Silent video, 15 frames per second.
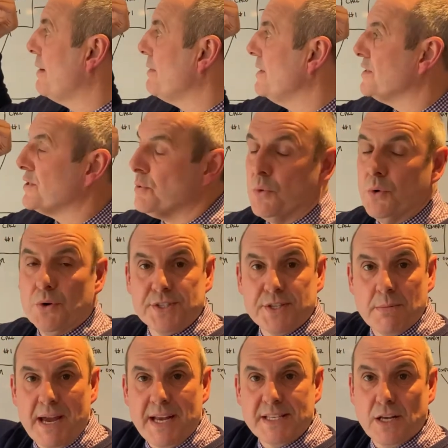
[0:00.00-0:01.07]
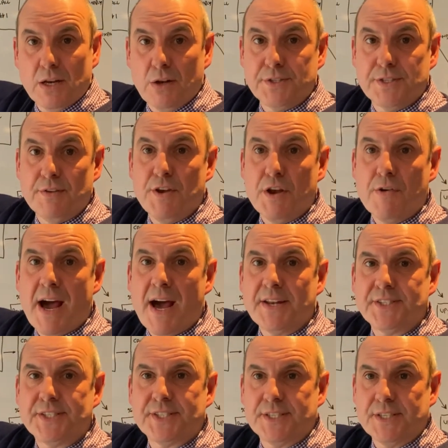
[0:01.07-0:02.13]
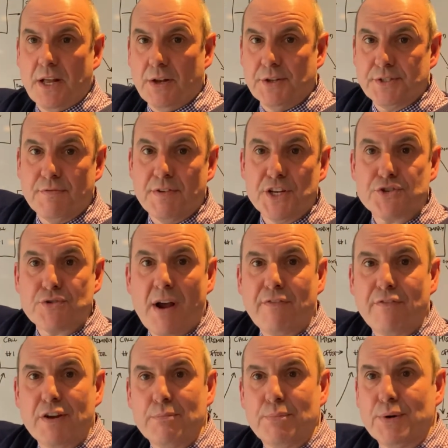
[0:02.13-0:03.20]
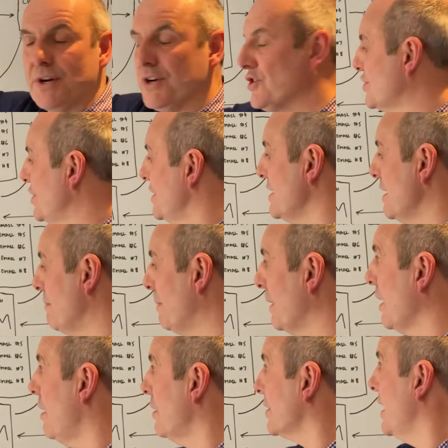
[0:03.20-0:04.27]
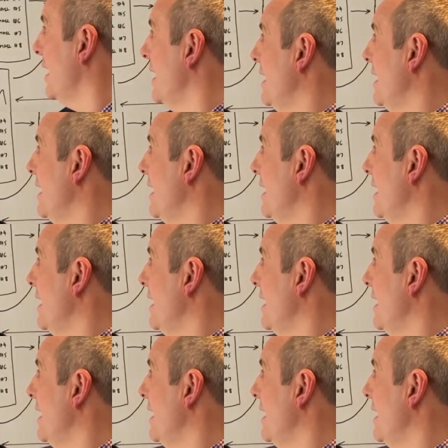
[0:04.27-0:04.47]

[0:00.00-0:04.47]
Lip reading: you to automate a lot of your ads, a lot of your traffic production, your blog,